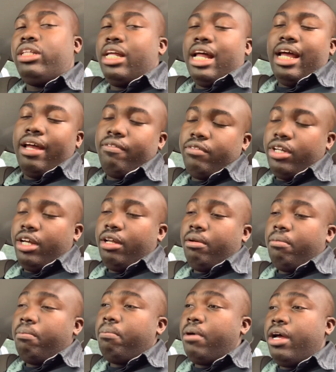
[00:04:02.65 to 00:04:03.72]
that I have done.
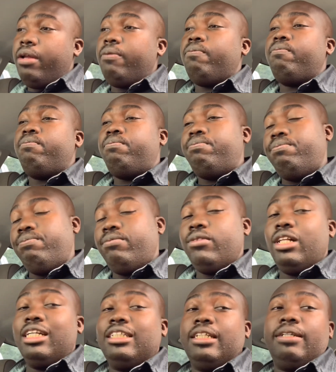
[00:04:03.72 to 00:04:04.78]
But
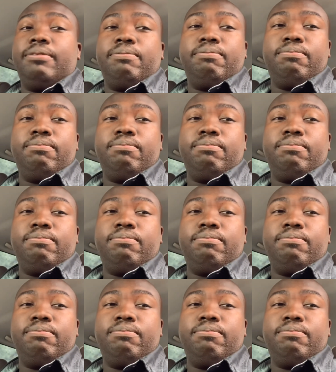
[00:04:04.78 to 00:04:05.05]
let's see.